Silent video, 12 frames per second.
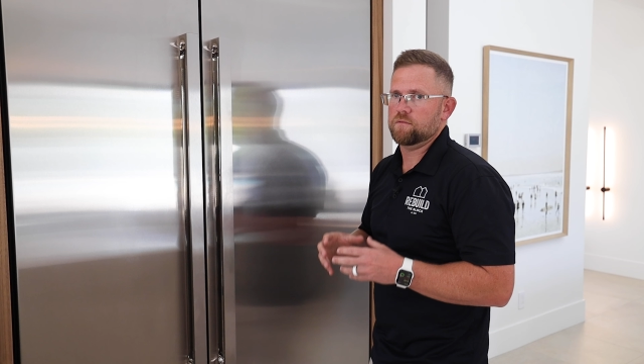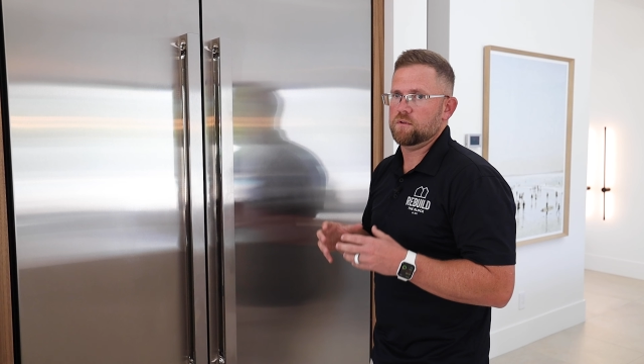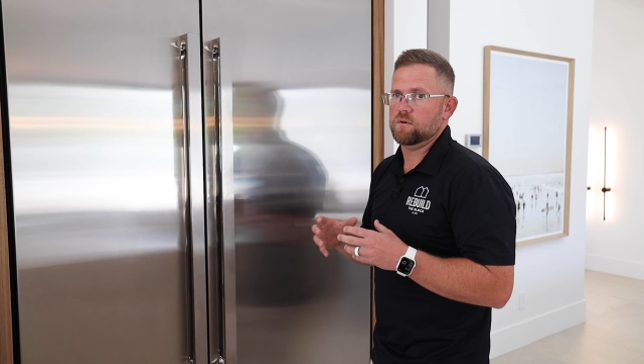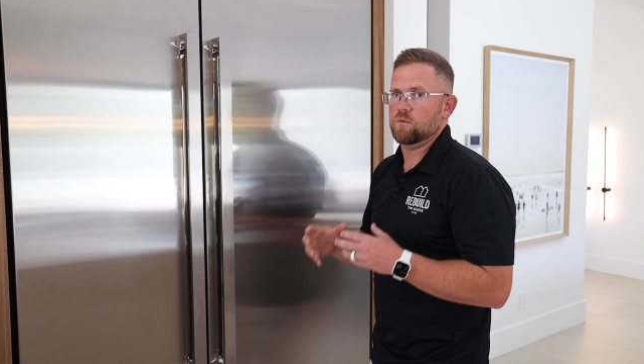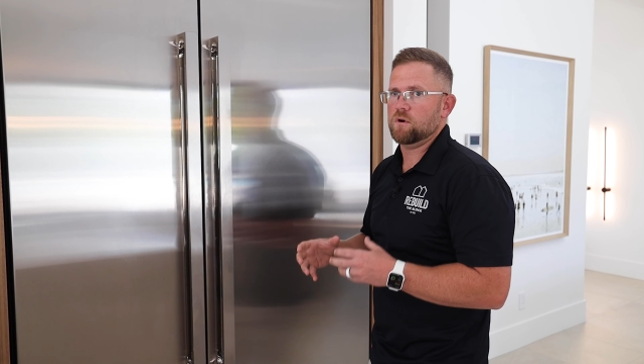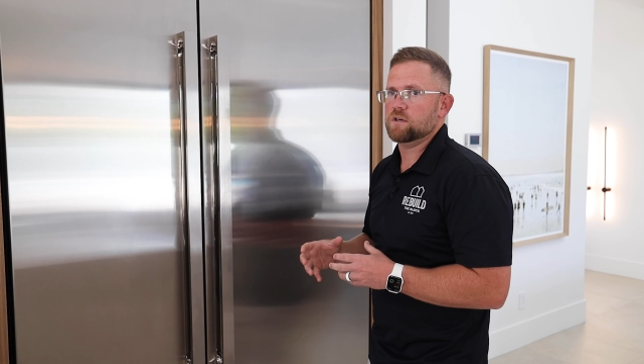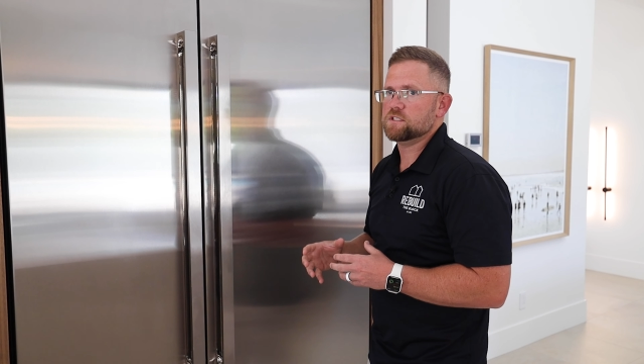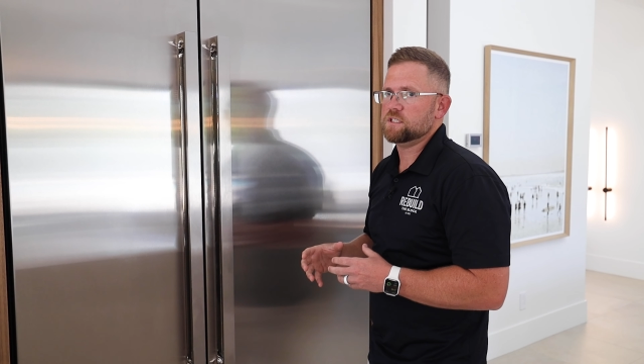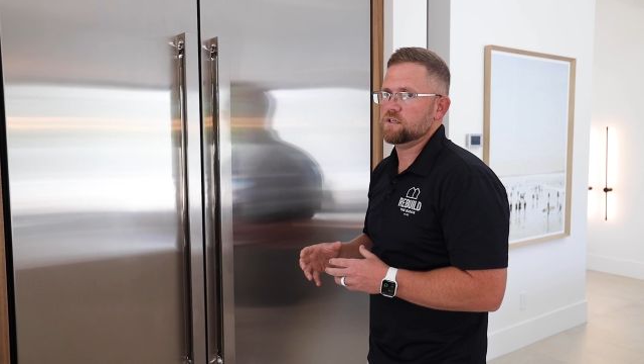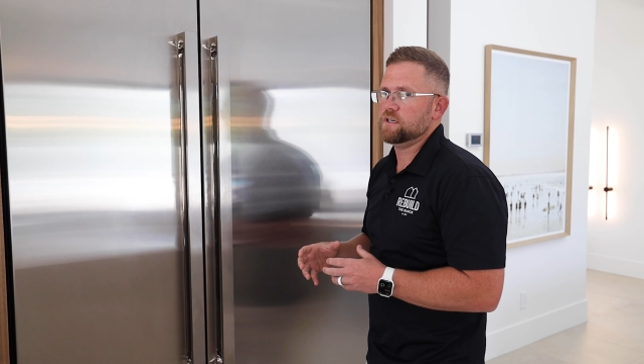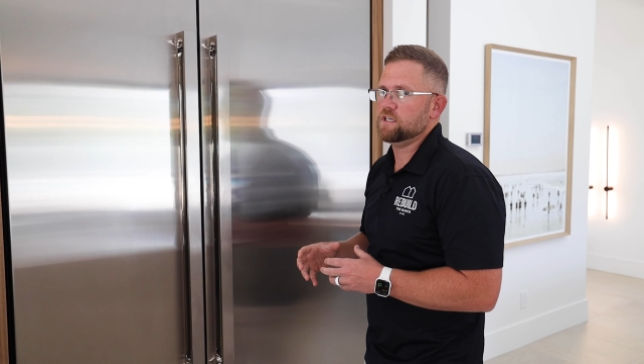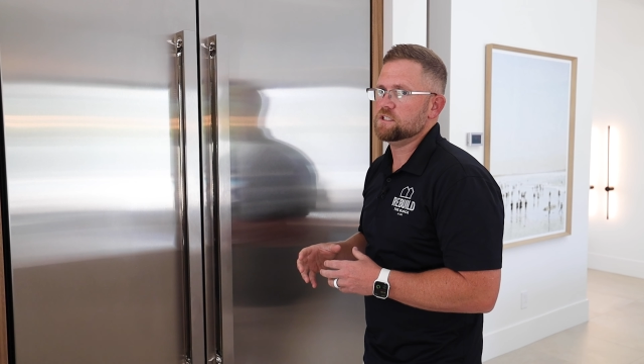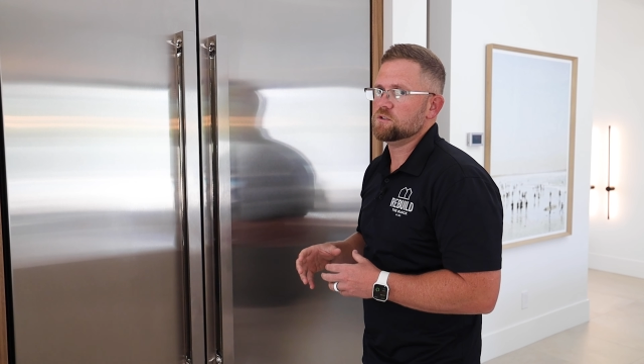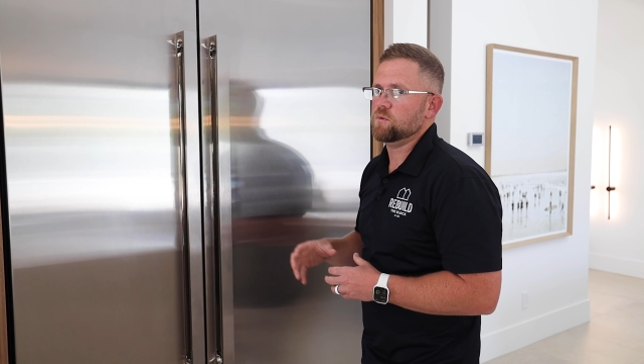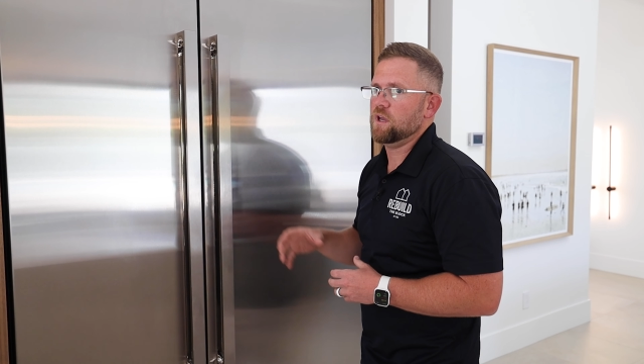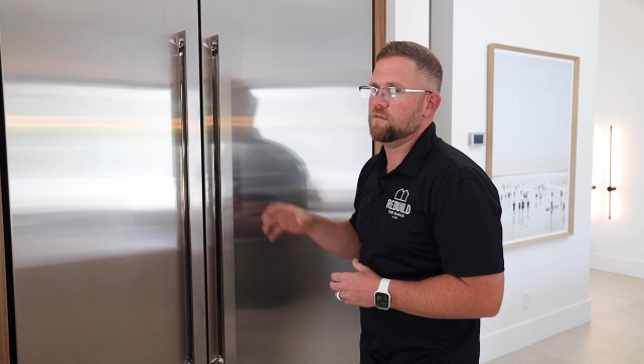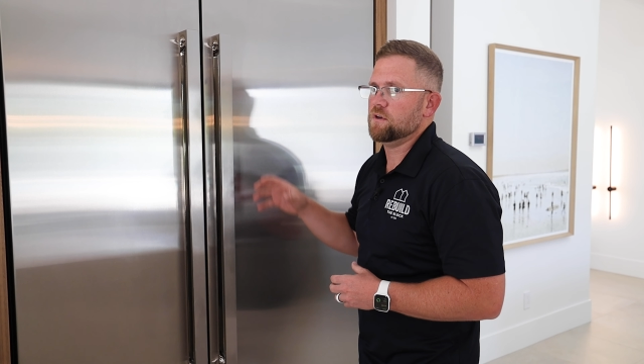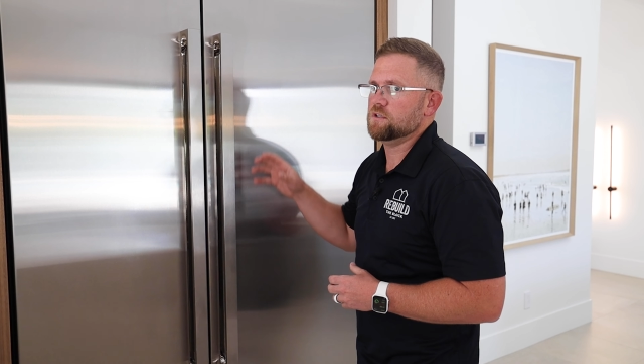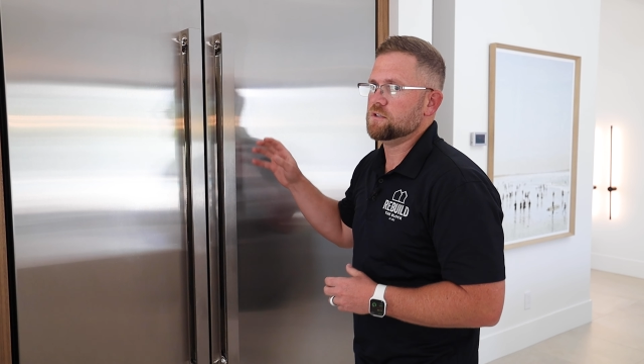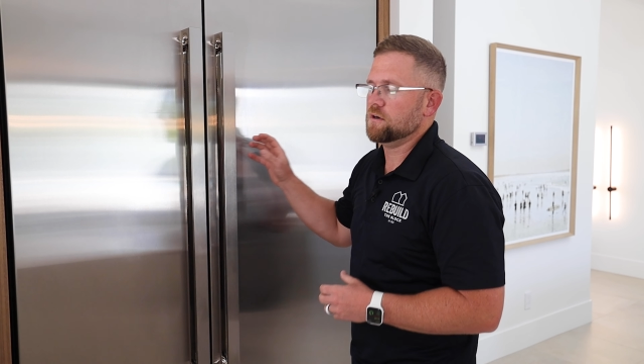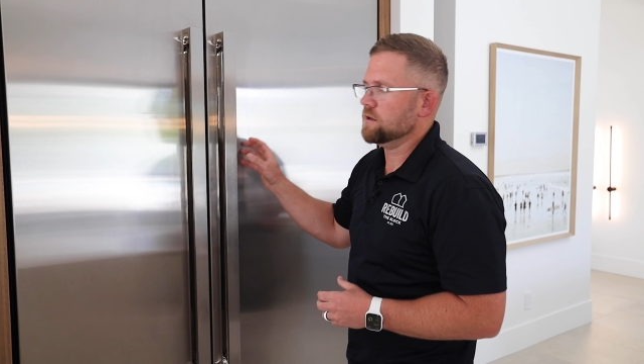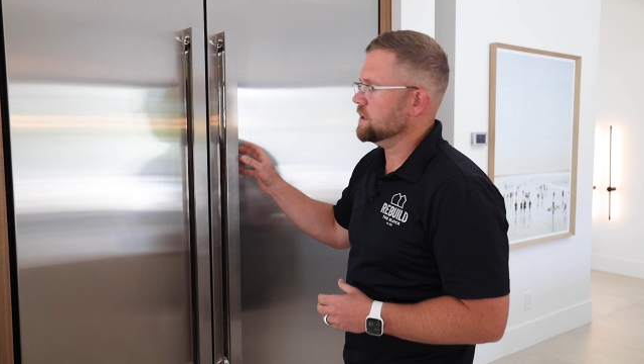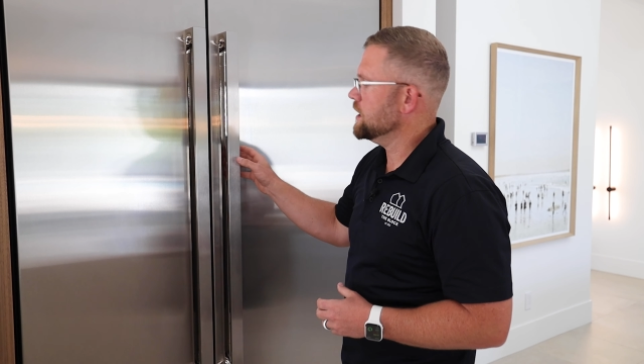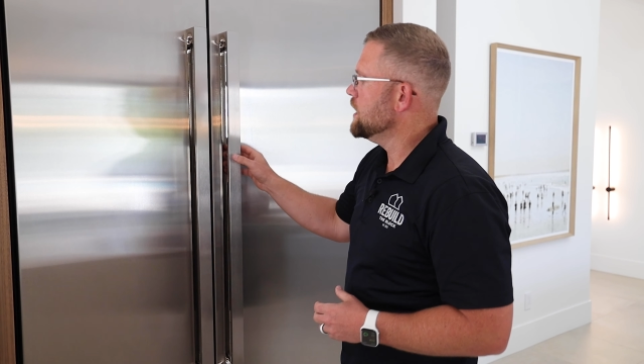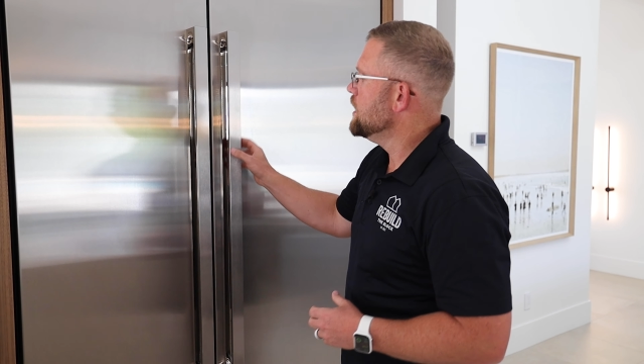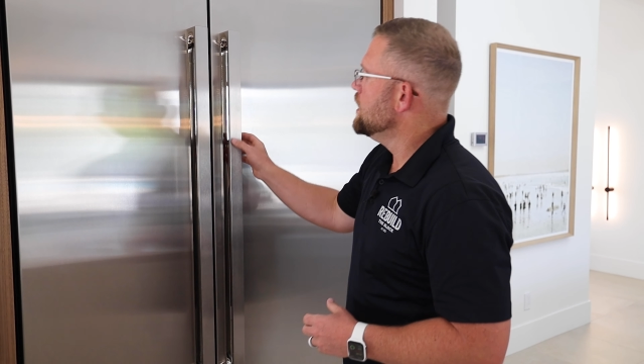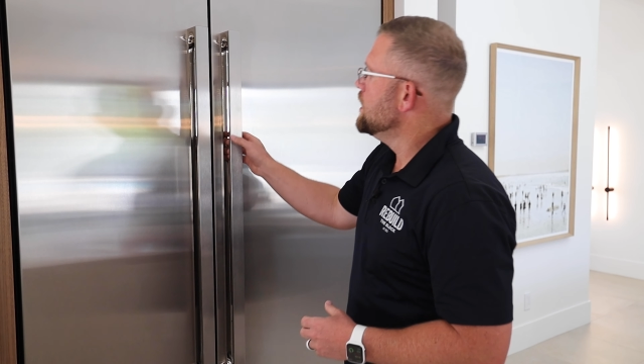of the Noir series, we have a dark